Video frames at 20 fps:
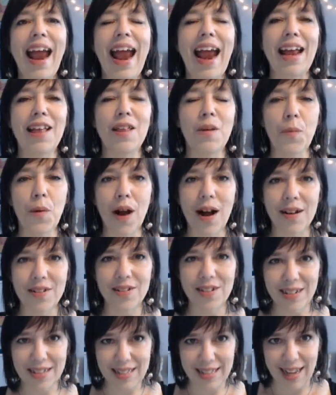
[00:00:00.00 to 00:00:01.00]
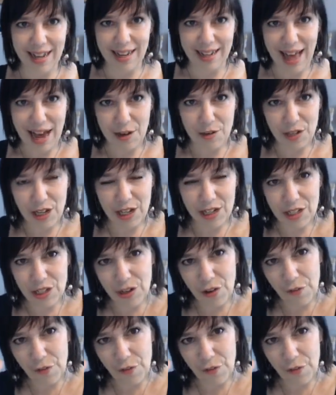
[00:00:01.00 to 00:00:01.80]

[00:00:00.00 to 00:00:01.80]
and then projects allows us to